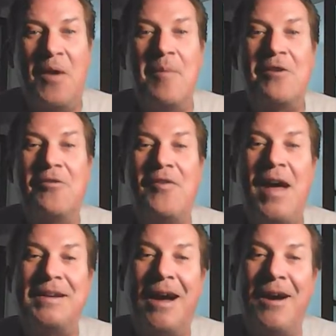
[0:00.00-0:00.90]
Matter of
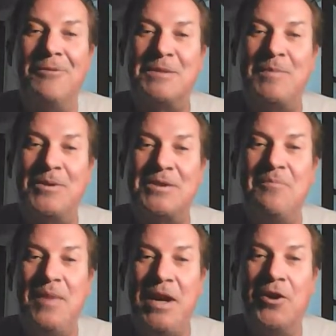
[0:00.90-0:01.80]
fact, I was supposed to
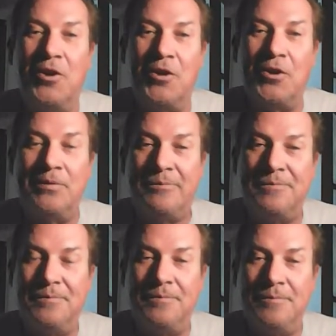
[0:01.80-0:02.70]
meet her.
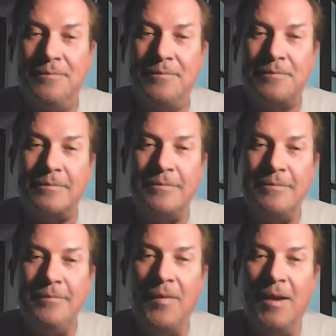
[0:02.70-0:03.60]

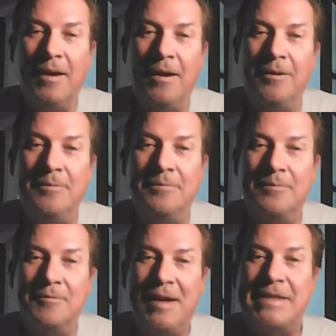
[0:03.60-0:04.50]

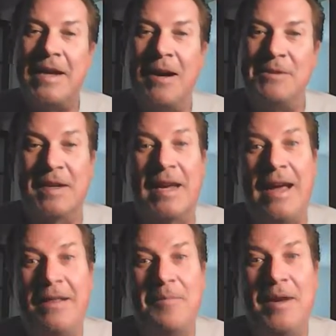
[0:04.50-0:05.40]
We had a time. She's like,
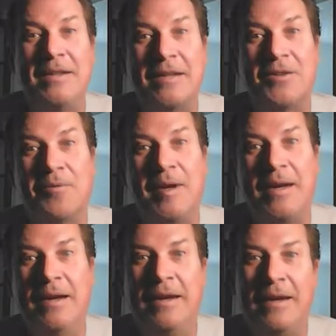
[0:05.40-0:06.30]
"Hey, the meeting's at
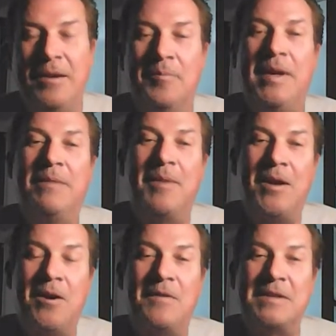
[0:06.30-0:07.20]
3. Be at my
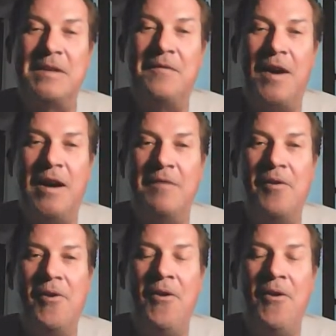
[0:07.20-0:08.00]
office at 5."